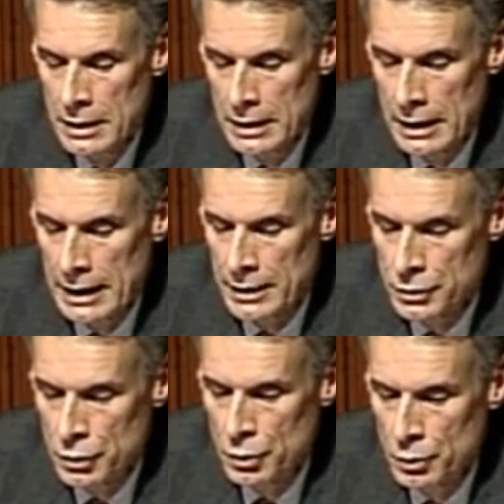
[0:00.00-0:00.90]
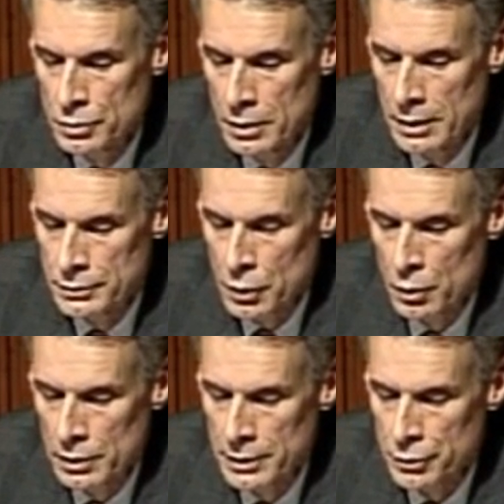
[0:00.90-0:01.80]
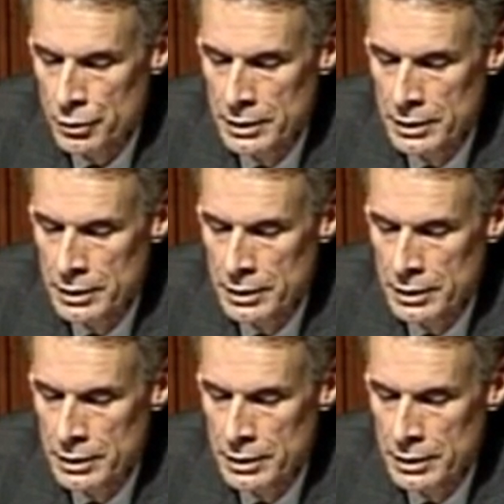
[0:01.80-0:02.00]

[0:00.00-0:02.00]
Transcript: And I do totally agree